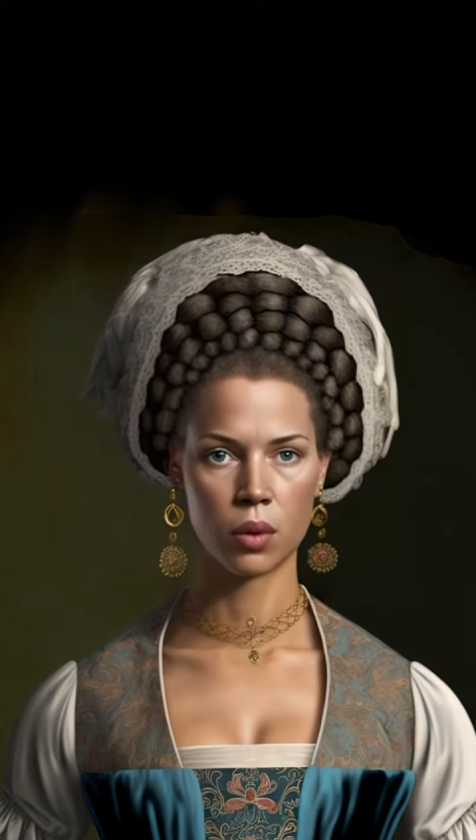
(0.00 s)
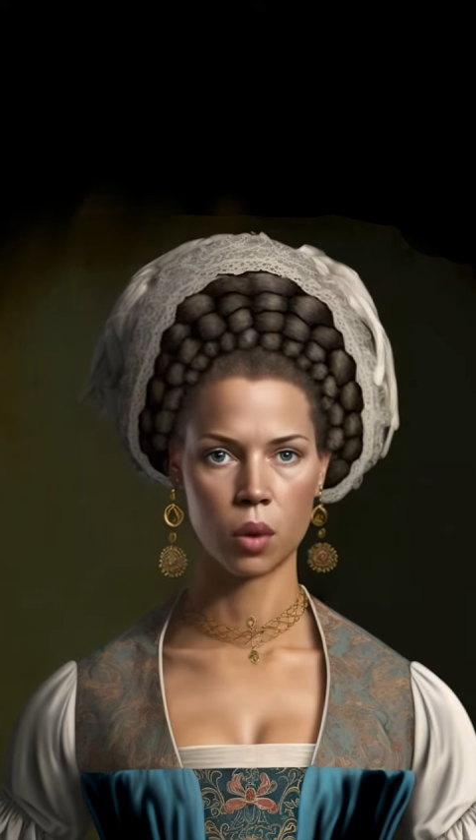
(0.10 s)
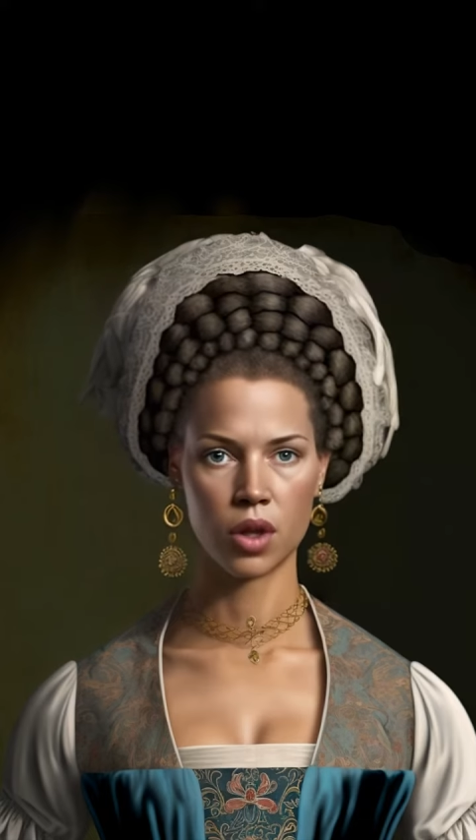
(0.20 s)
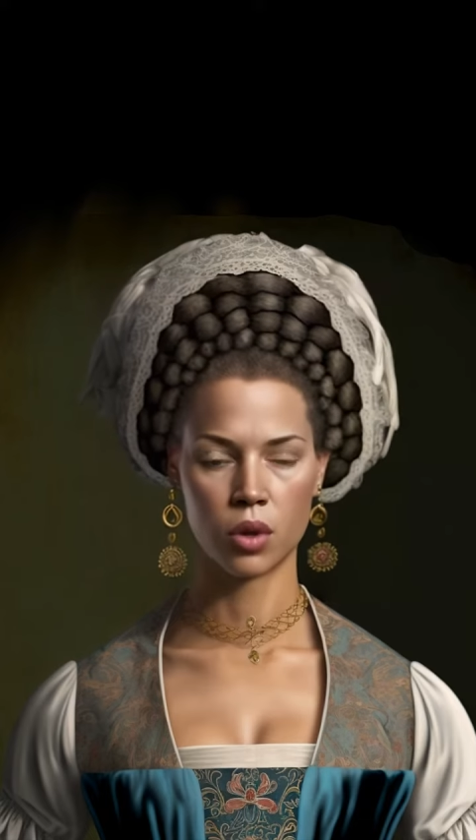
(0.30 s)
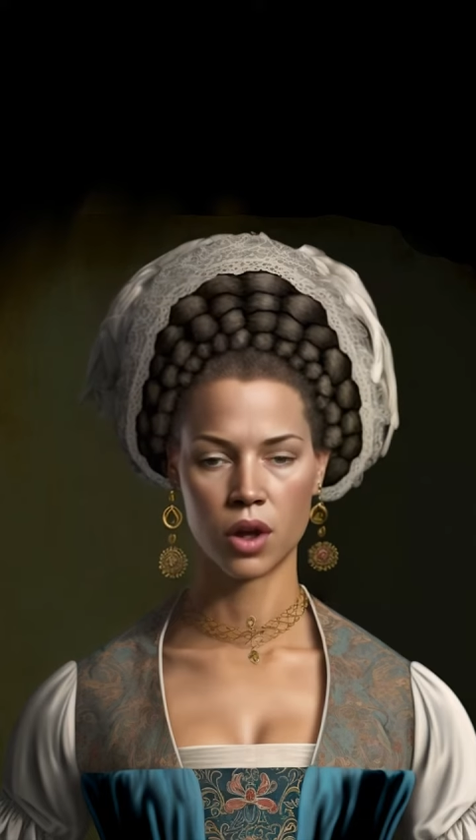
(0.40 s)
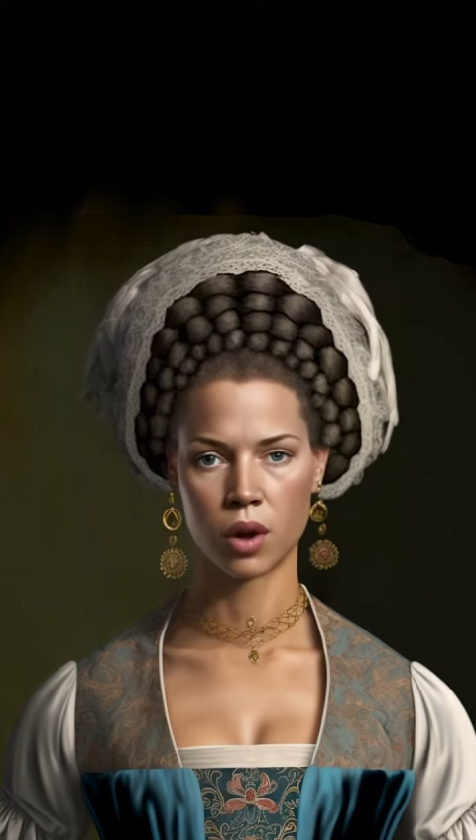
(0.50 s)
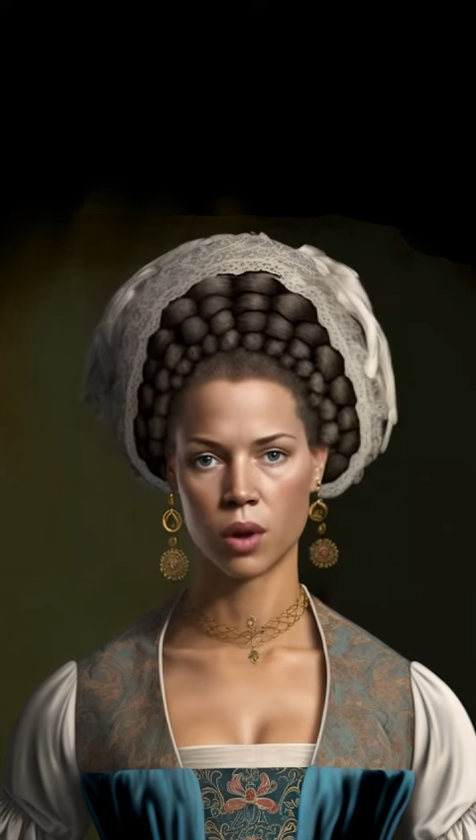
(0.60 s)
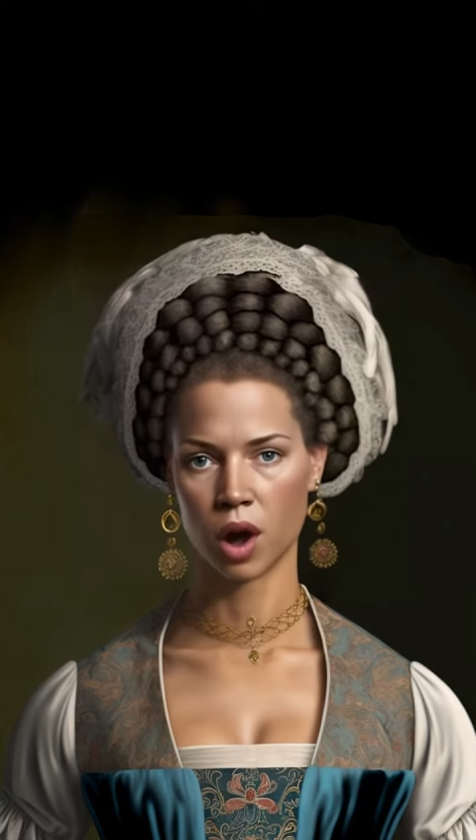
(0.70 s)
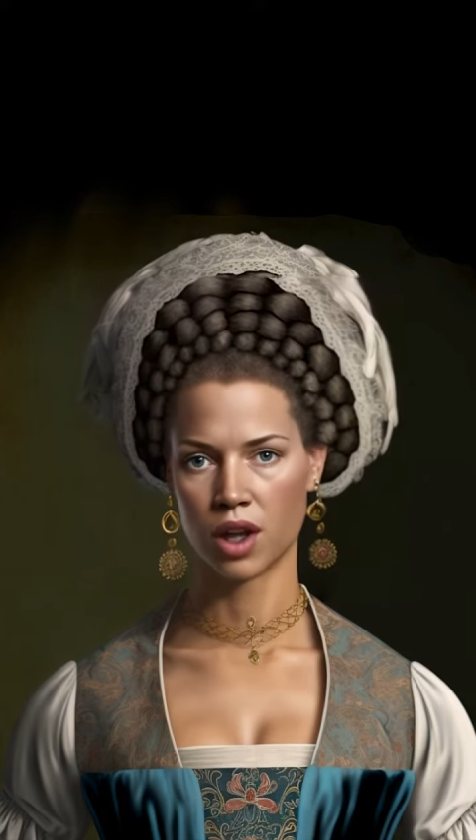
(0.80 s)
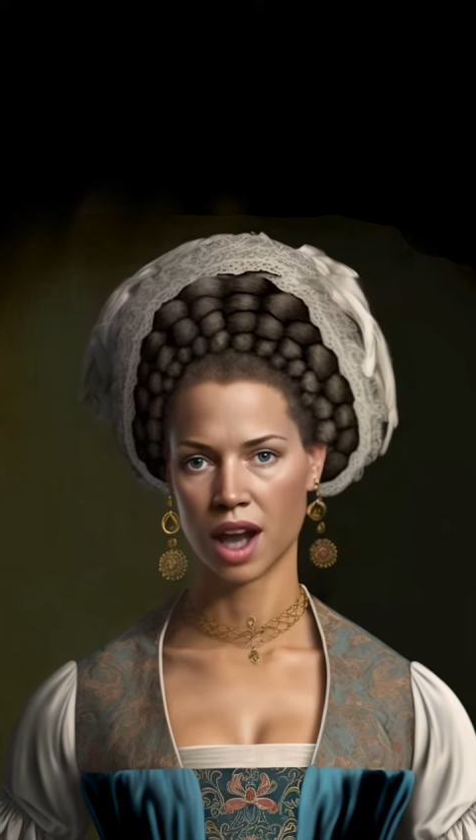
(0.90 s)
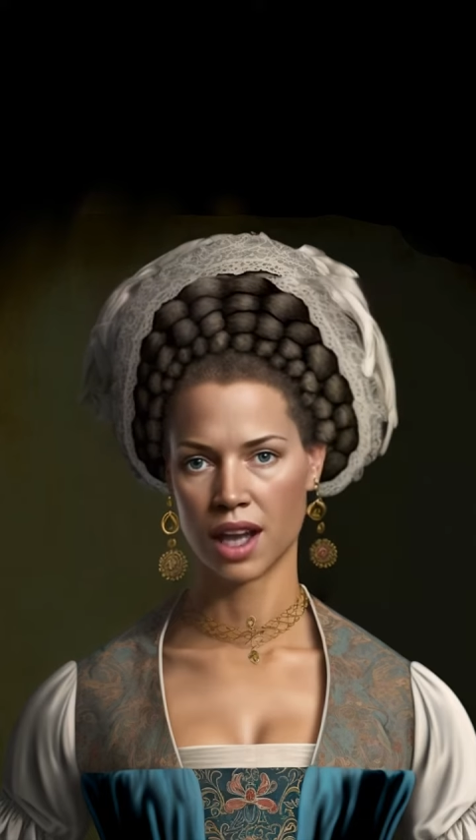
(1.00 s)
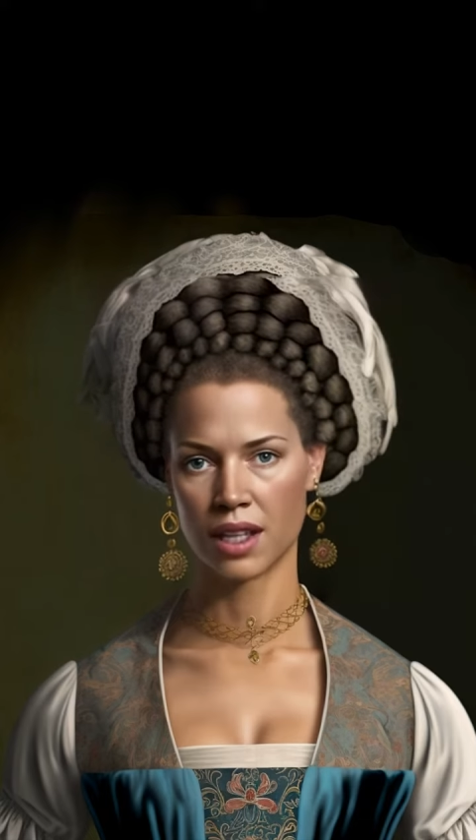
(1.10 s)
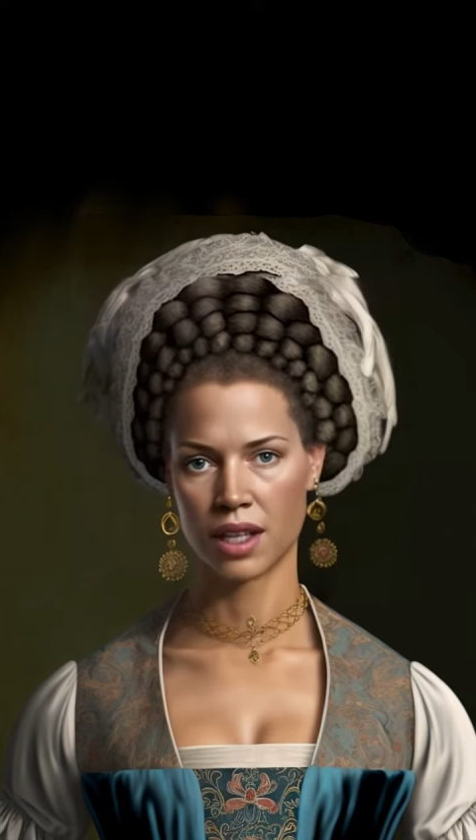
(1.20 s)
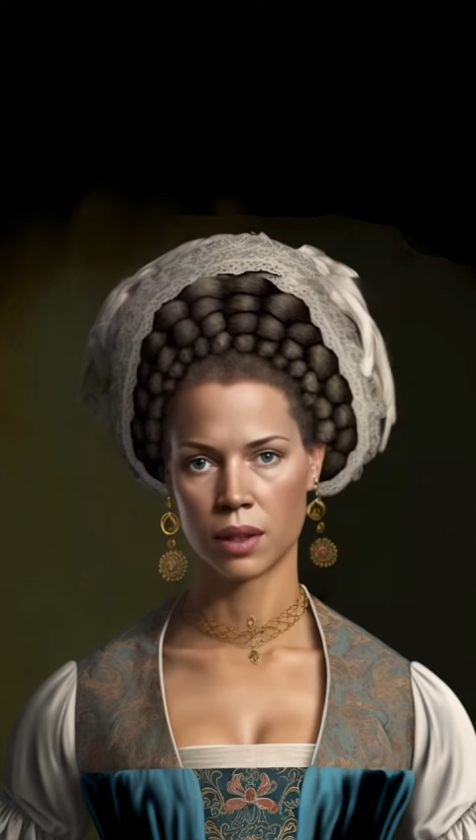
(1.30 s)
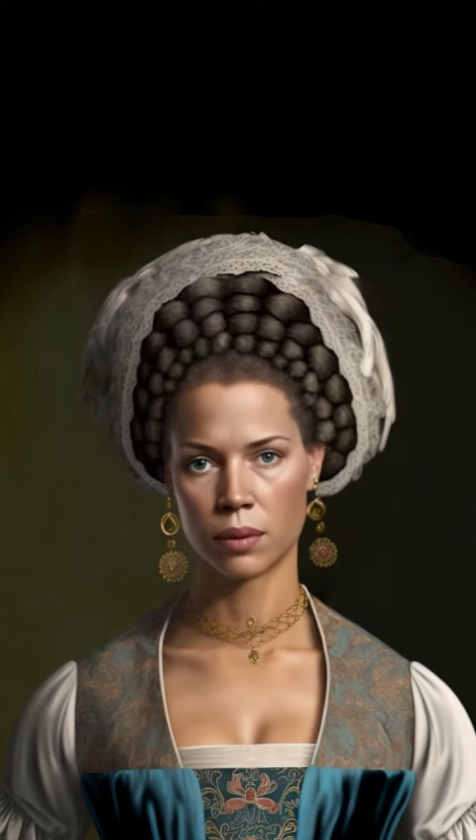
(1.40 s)
what you now call
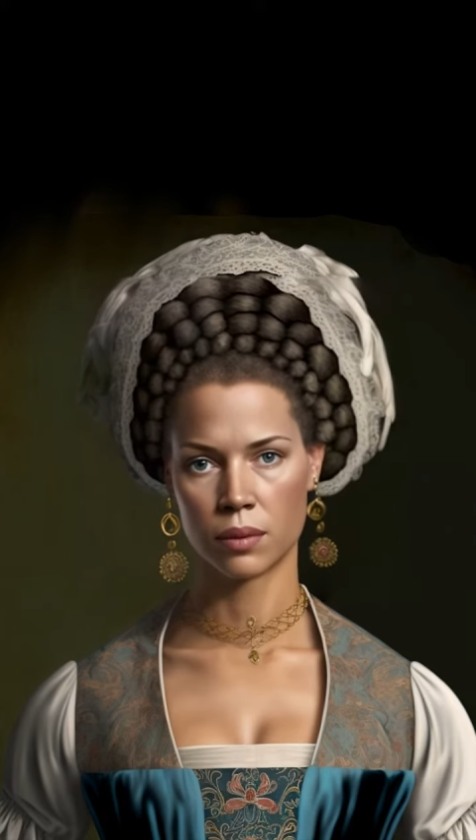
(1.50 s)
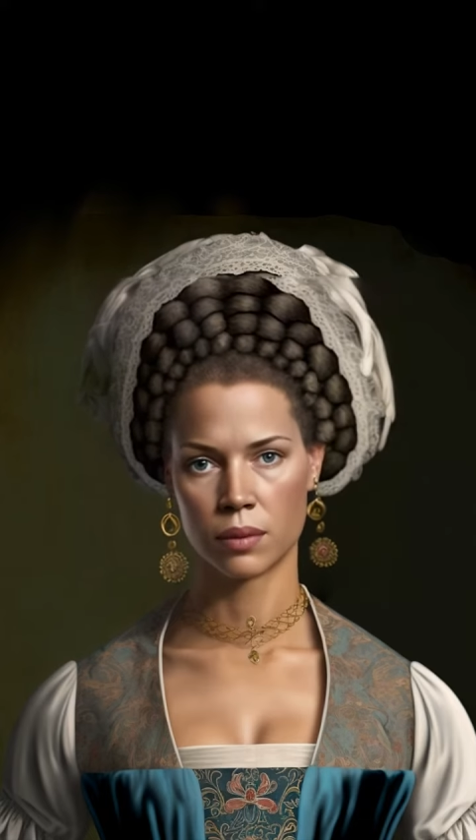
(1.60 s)
Haiti.